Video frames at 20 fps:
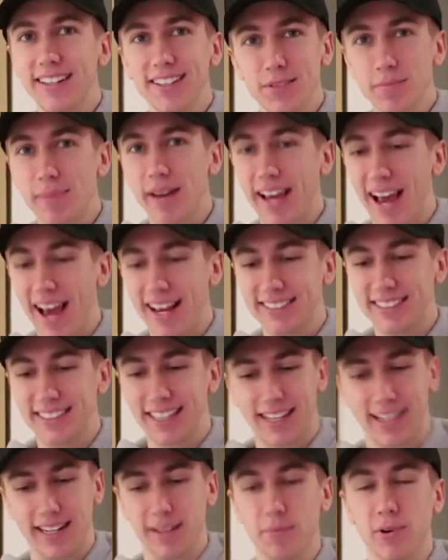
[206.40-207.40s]
he doesn't play
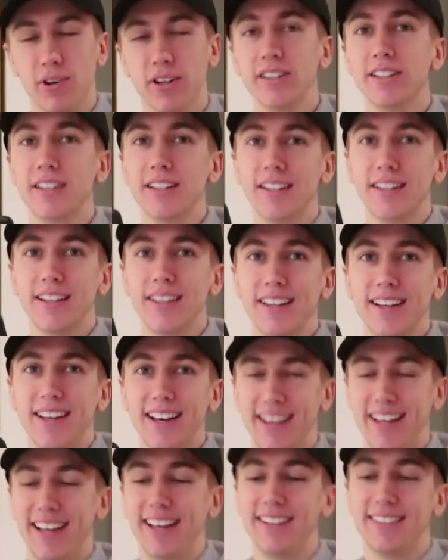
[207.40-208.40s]
hashtag anymore
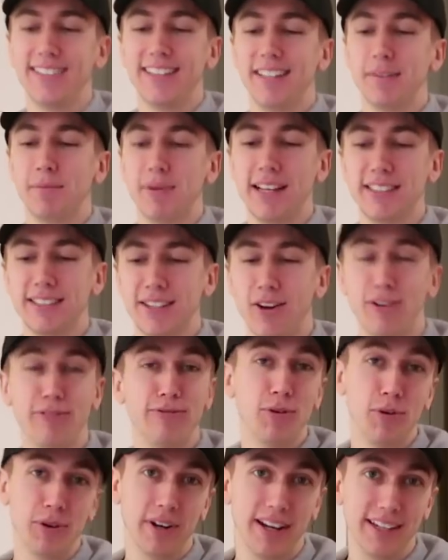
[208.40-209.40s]
and he plays a lot of
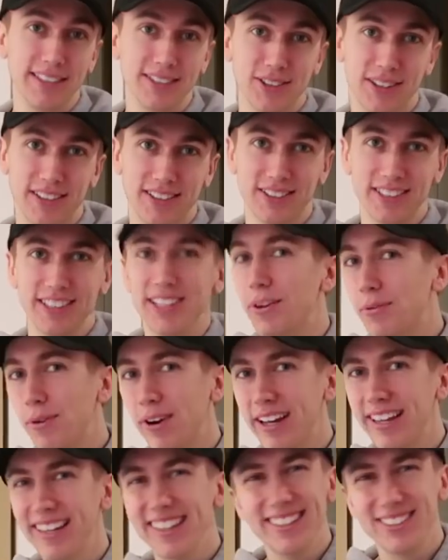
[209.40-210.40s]
Fortnite, so I thought, you know
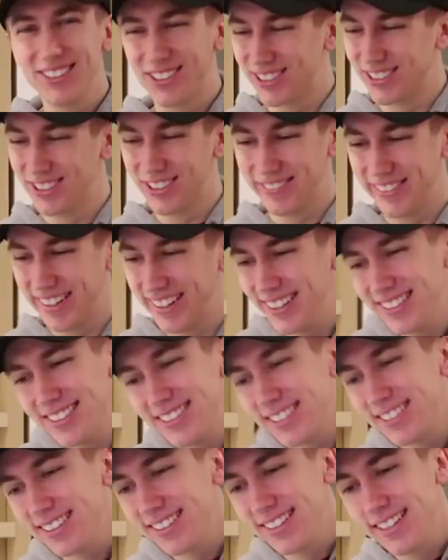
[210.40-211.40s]
what, he's not gonna a It's
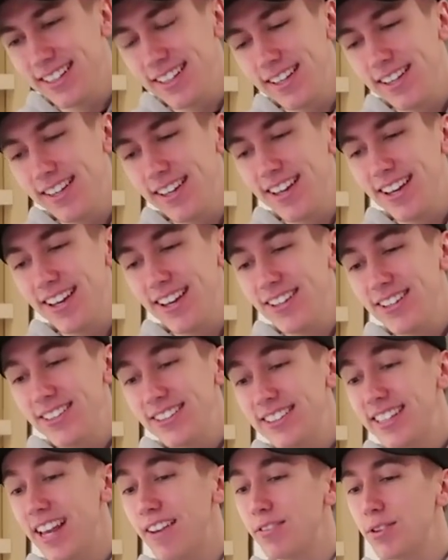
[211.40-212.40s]
very true.
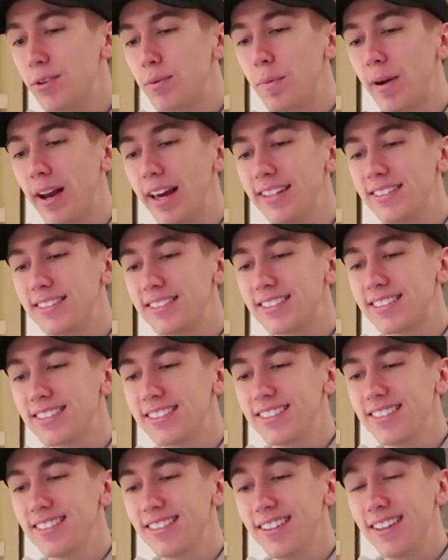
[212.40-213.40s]
Seventh place,
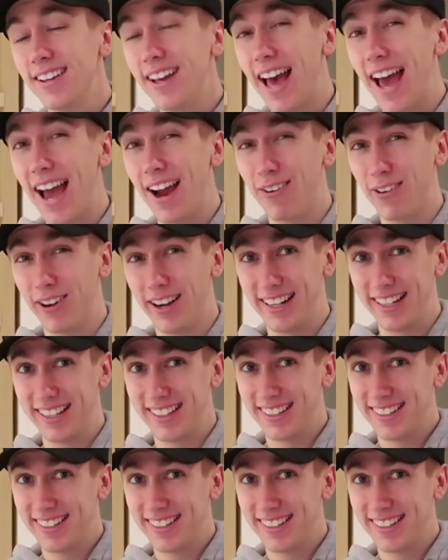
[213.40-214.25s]
Harry.